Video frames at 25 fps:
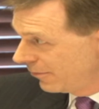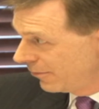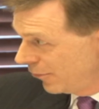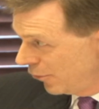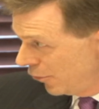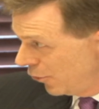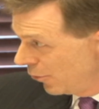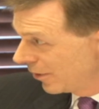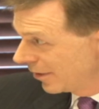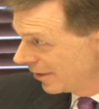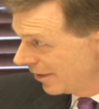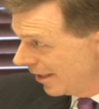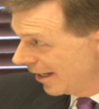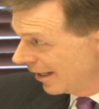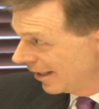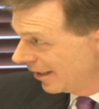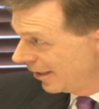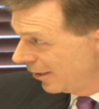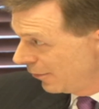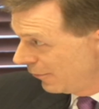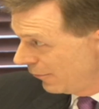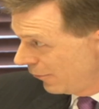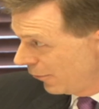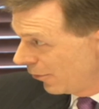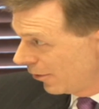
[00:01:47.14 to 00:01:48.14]
new
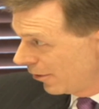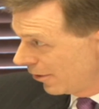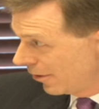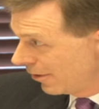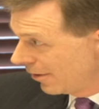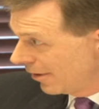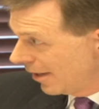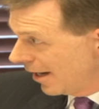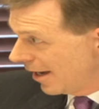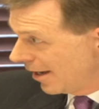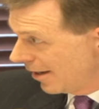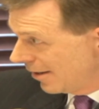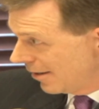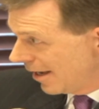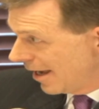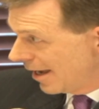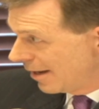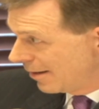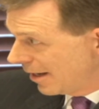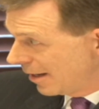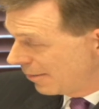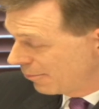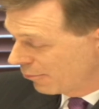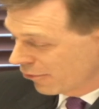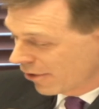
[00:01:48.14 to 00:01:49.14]
executive order
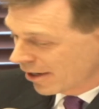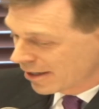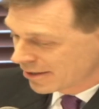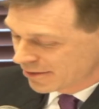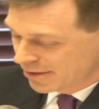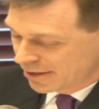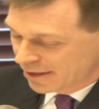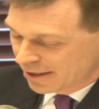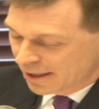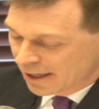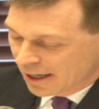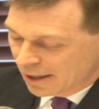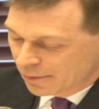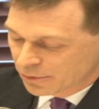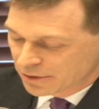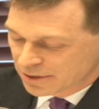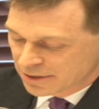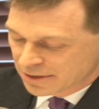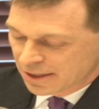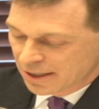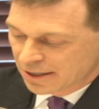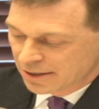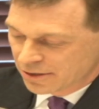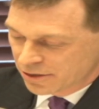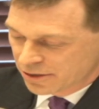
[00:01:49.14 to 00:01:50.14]
at present, and I would
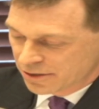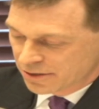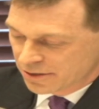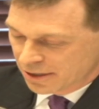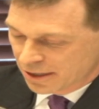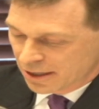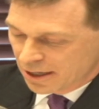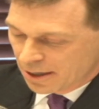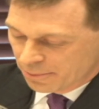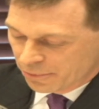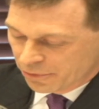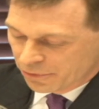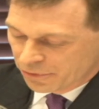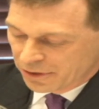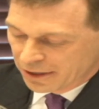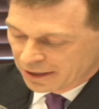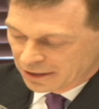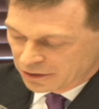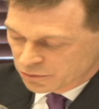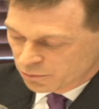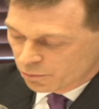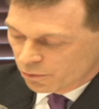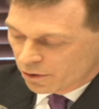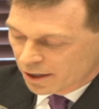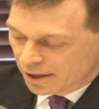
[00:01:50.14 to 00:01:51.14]
say just a couple
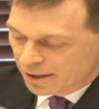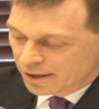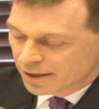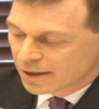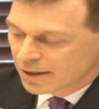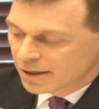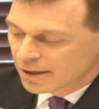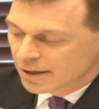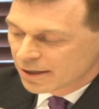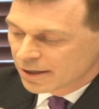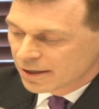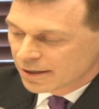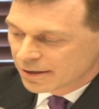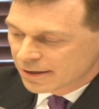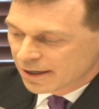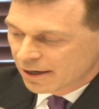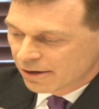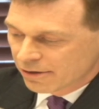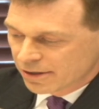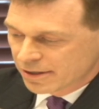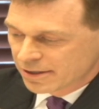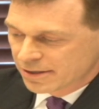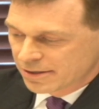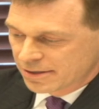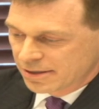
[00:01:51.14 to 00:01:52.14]
things. One,
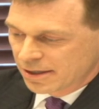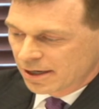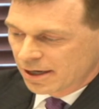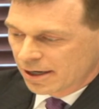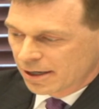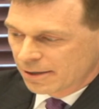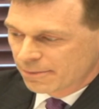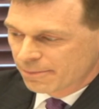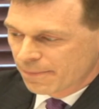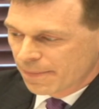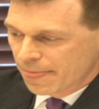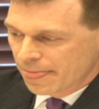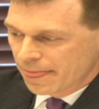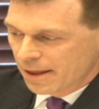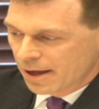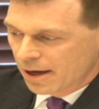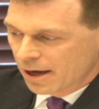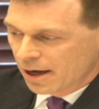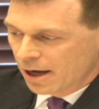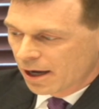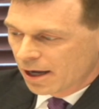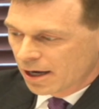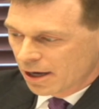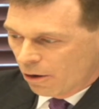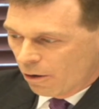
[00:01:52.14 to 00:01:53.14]
there is
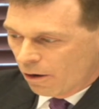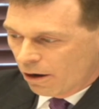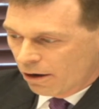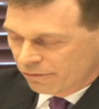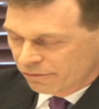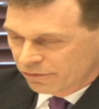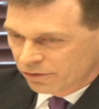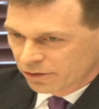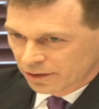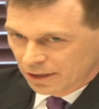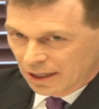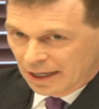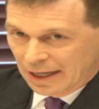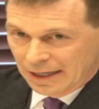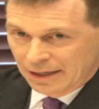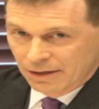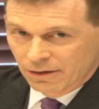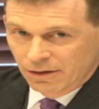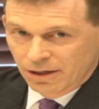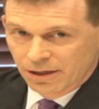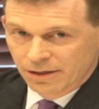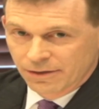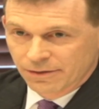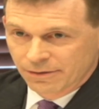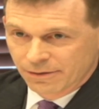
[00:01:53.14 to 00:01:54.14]
an awful lot
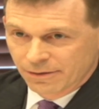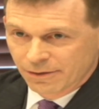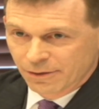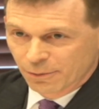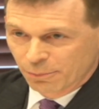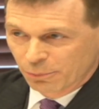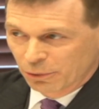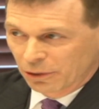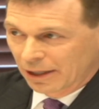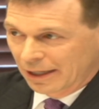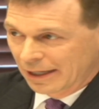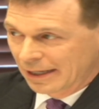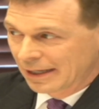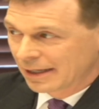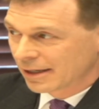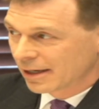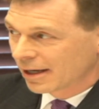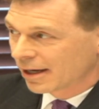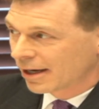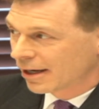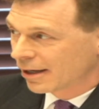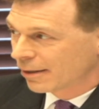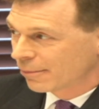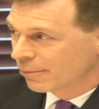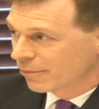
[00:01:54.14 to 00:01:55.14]
on the plate
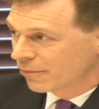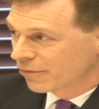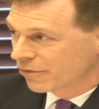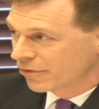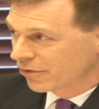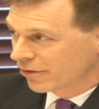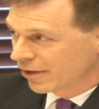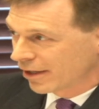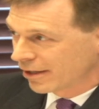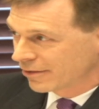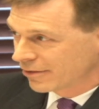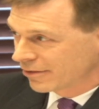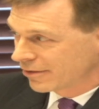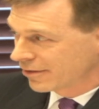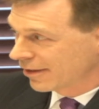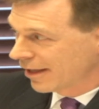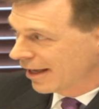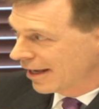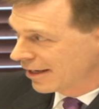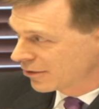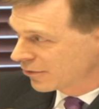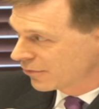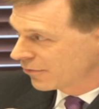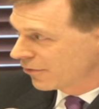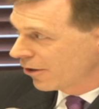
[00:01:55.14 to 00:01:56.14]
since
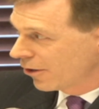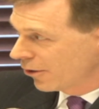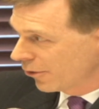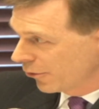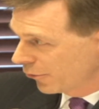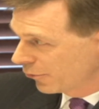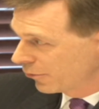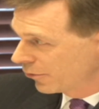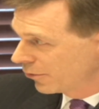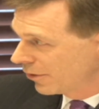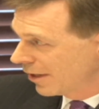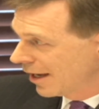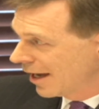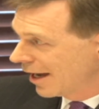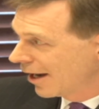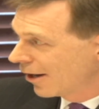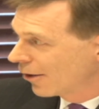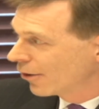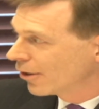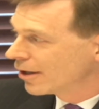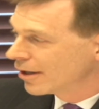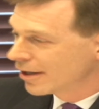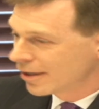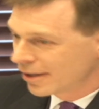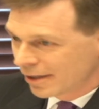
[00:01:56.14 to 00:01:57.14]
last fall through
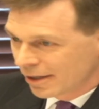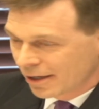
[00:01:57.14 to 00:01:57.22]
now.